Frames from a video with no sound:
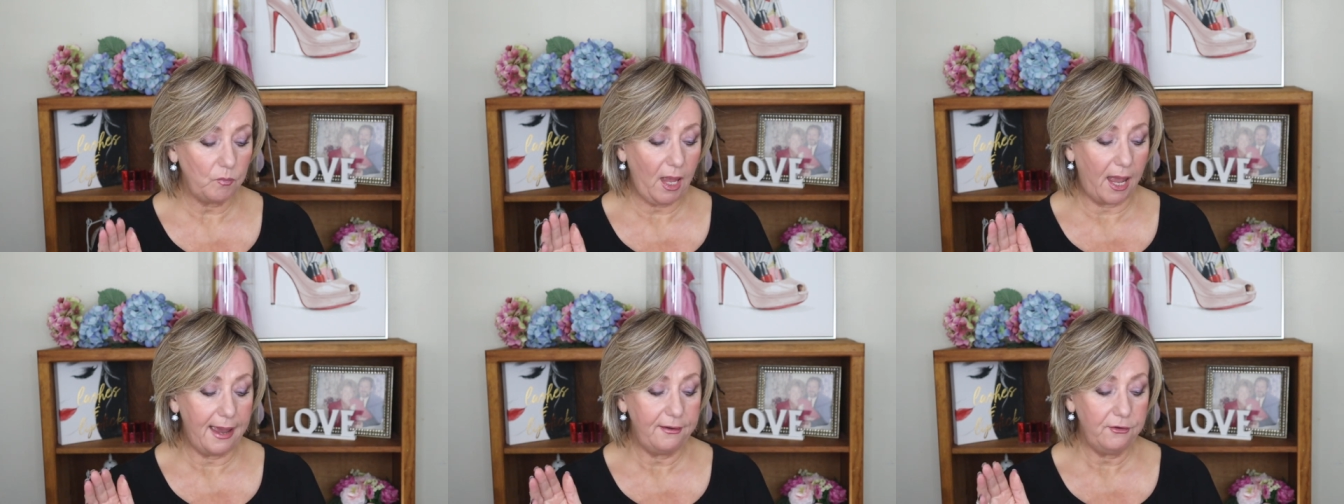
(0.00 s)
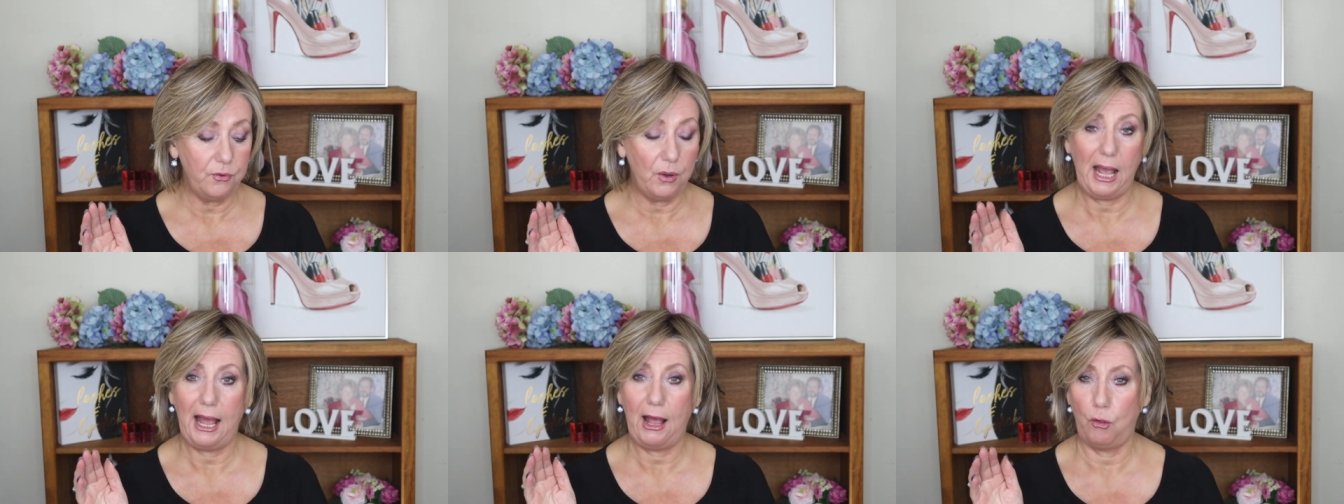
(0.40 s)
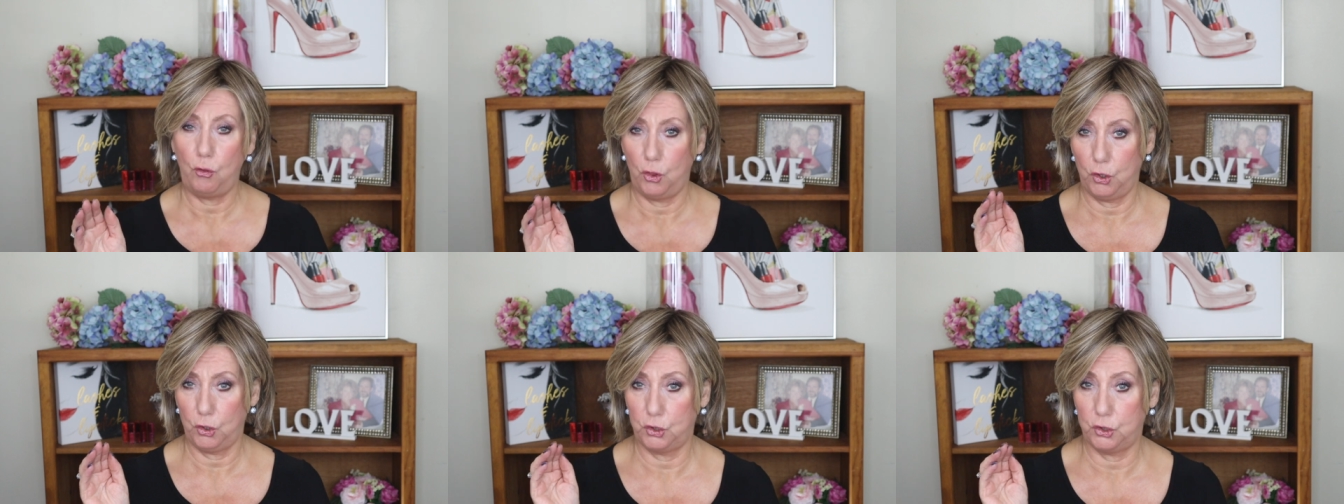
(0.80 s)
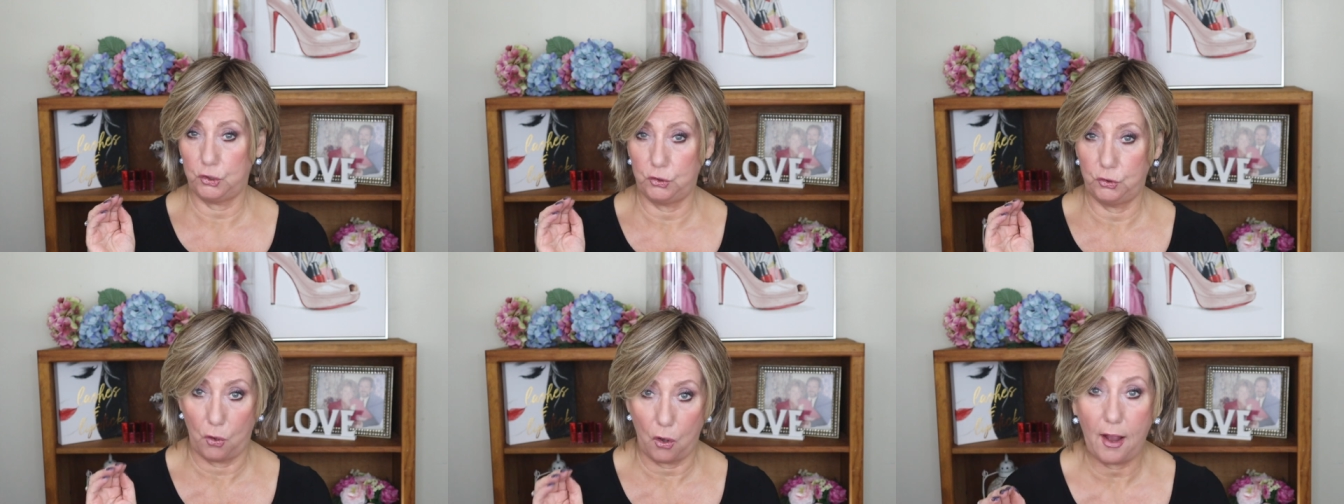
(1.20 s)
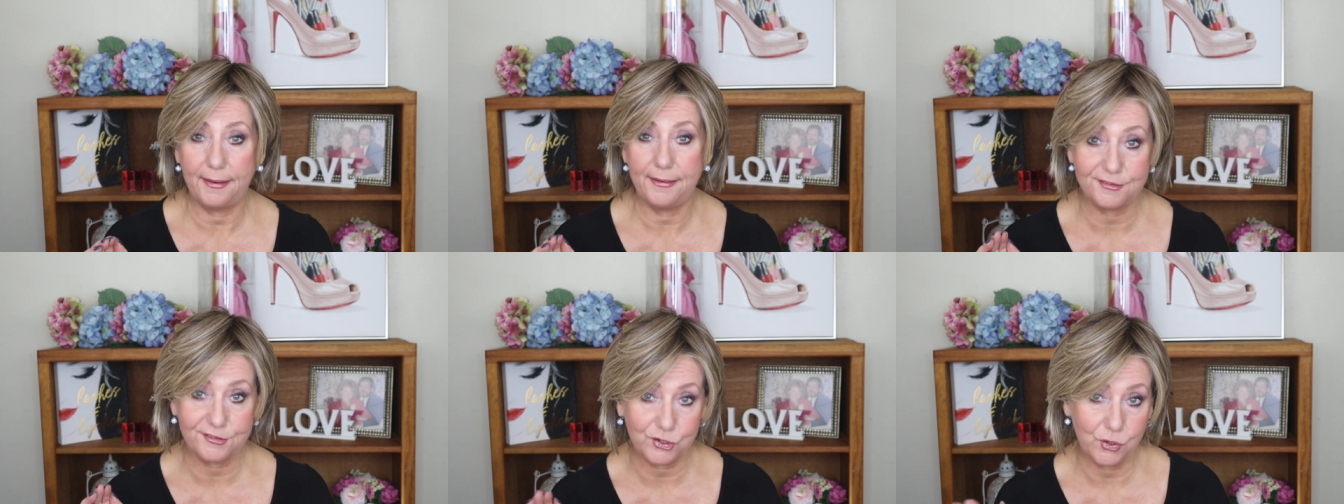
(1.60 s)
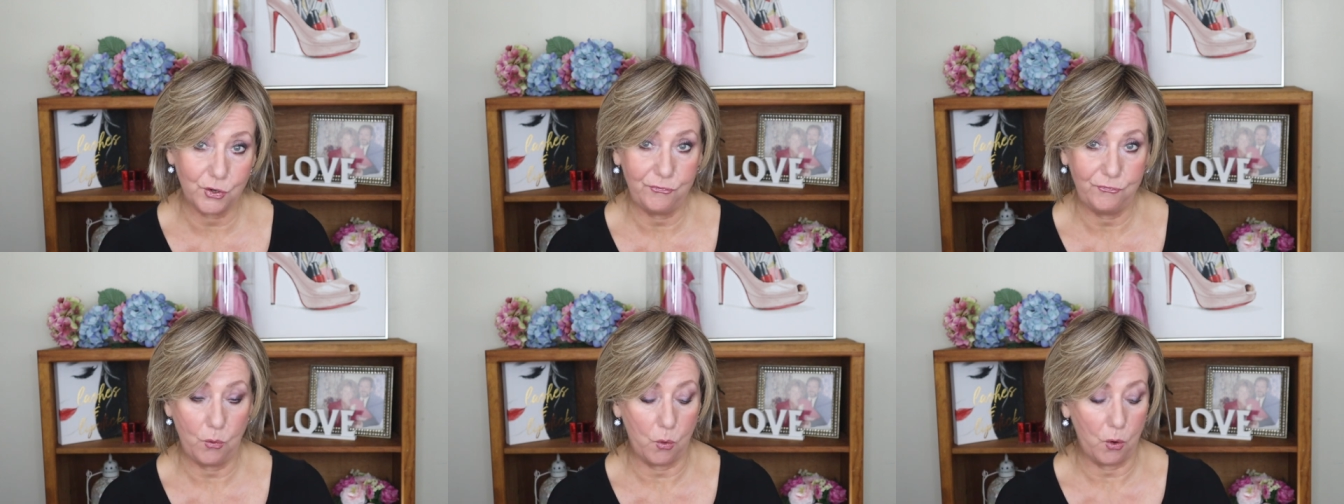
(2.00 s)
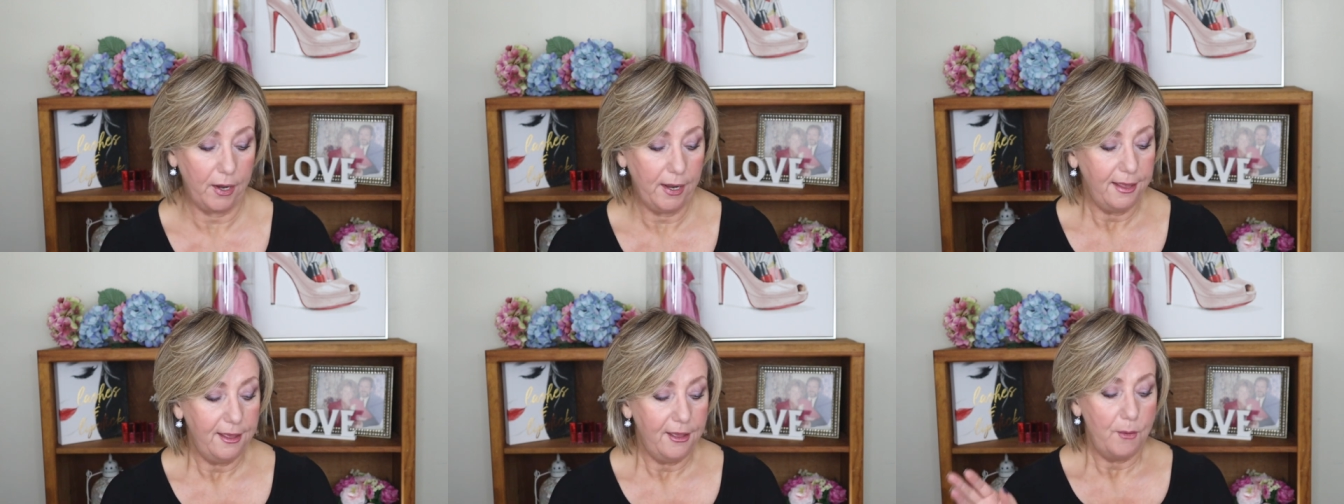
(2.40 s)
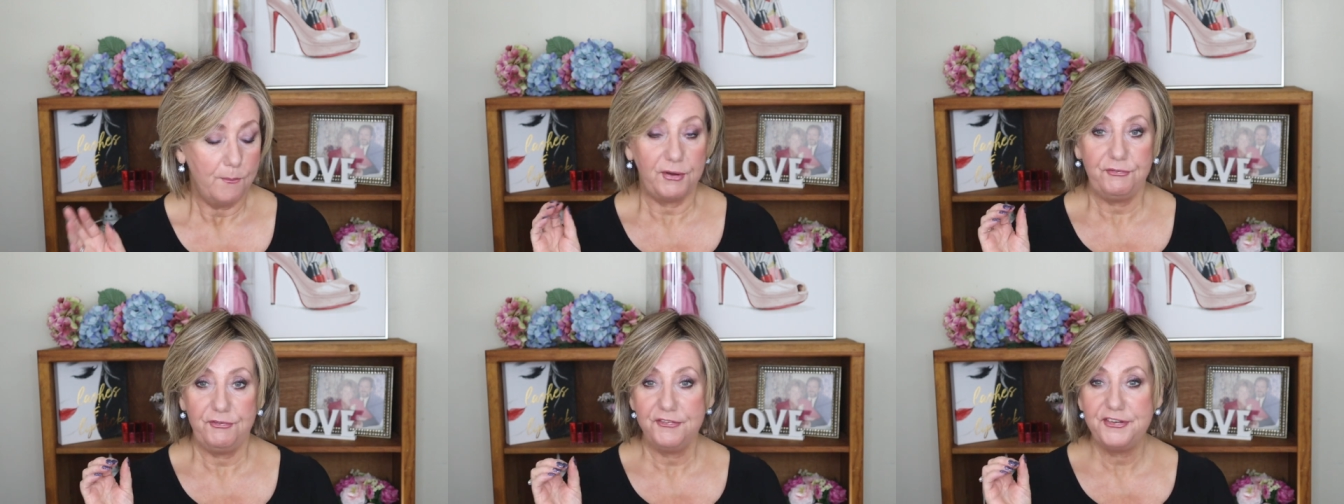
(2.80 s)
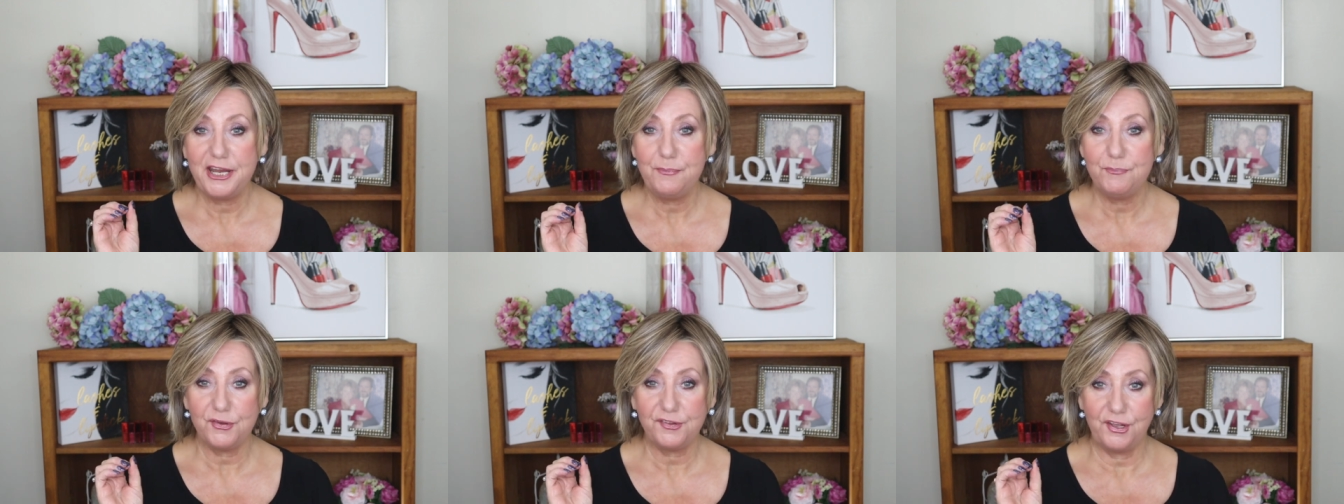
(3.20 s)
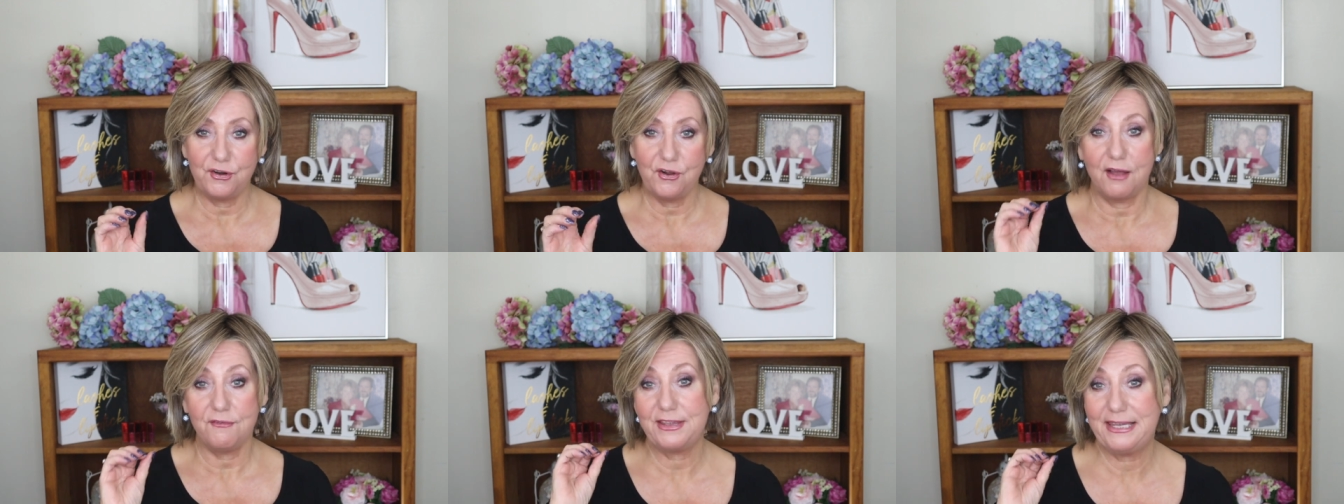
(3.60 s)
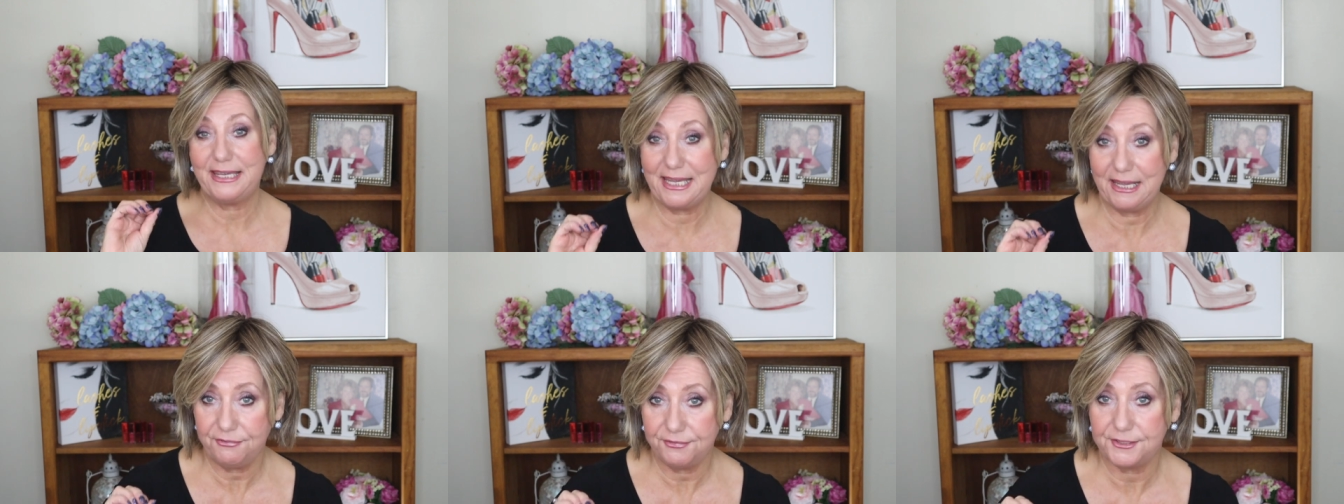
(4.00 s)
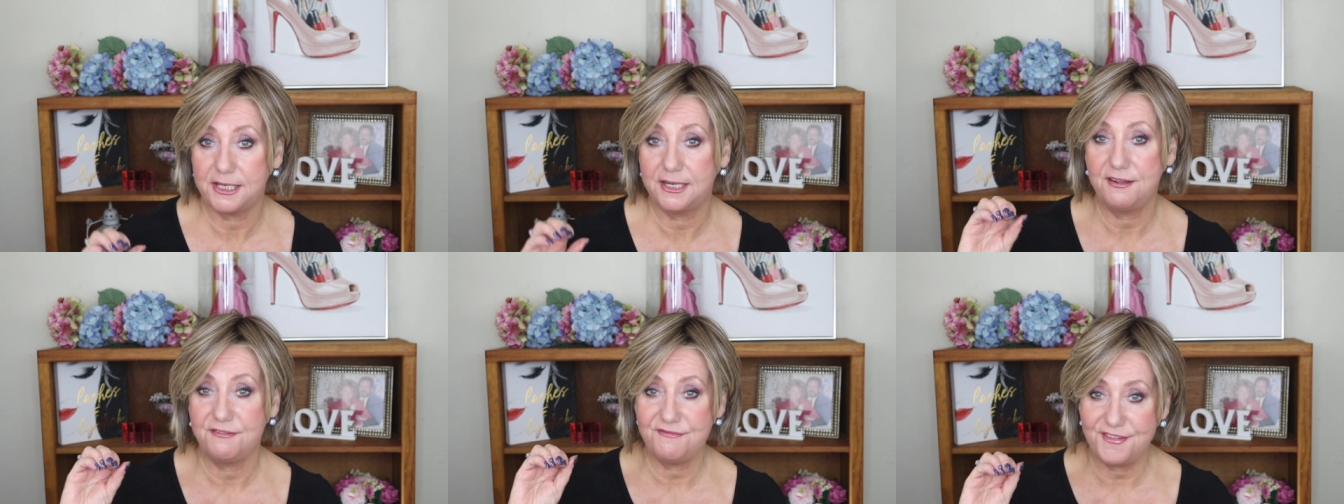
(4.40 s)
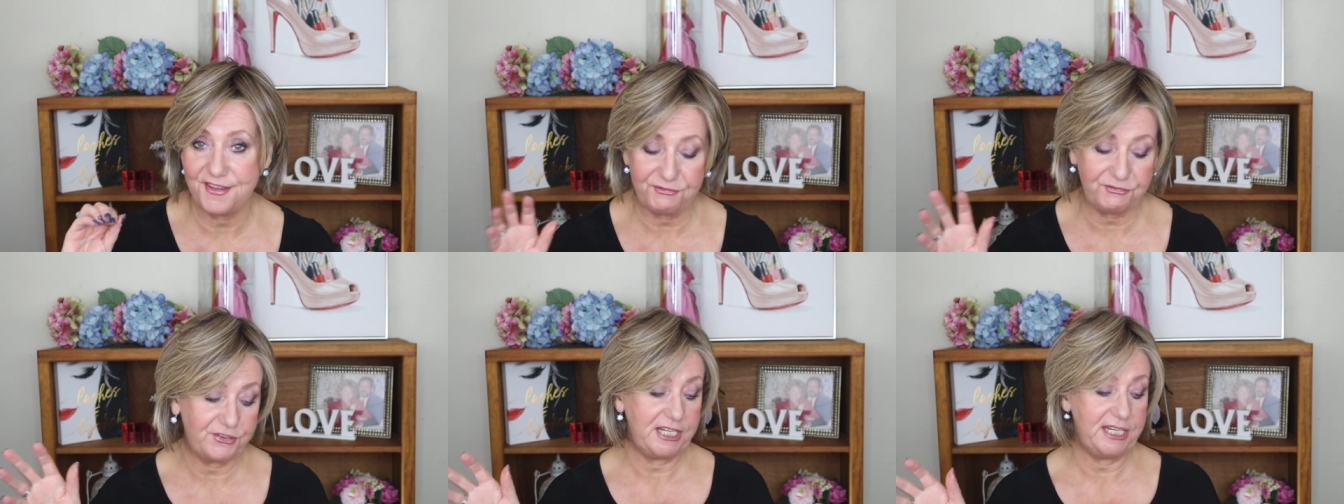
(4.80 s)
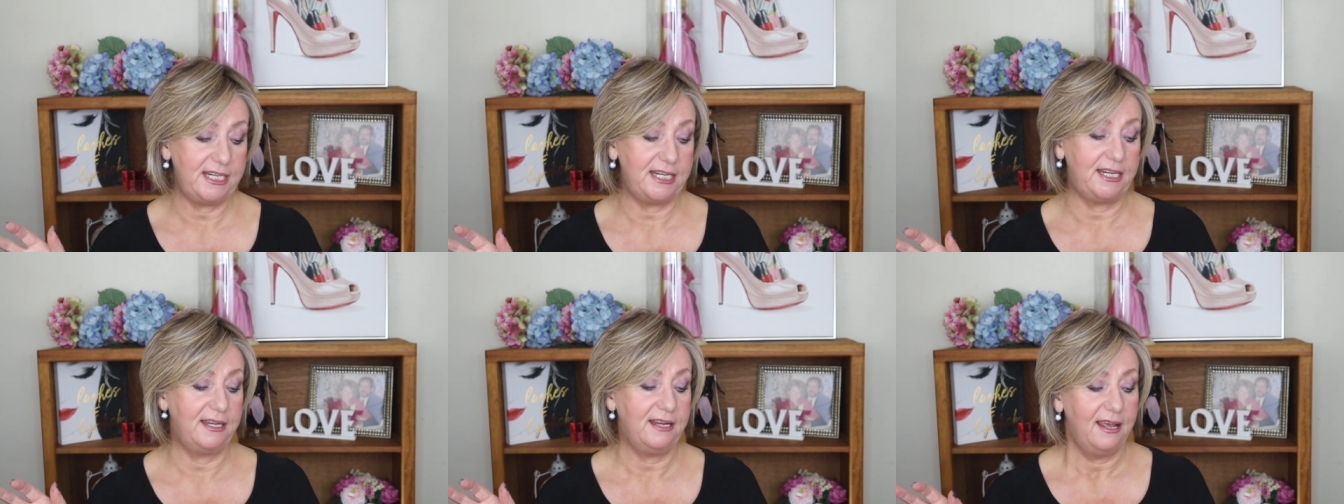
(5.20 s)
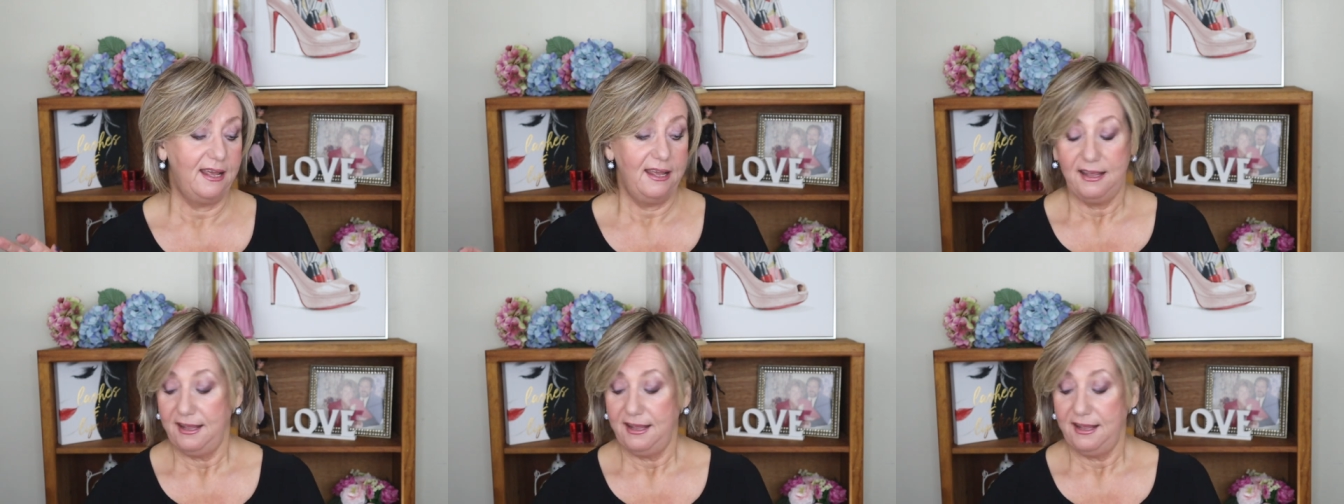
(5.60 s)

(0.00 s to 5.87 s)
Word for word: I don't know how long it's good for, but 15% off, gift 15.